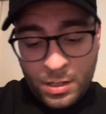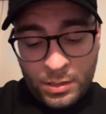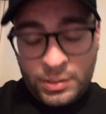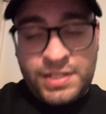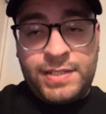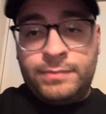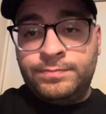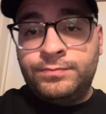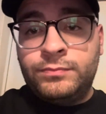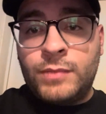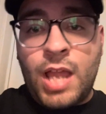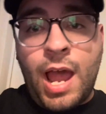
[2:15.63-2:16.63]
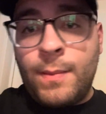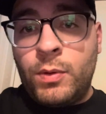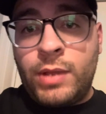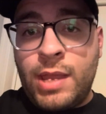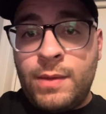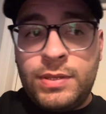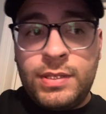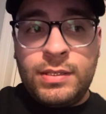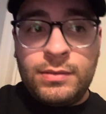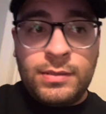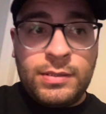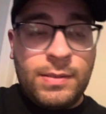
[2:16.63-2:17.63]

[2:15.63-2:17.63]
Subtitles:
listen, I'm okay with it.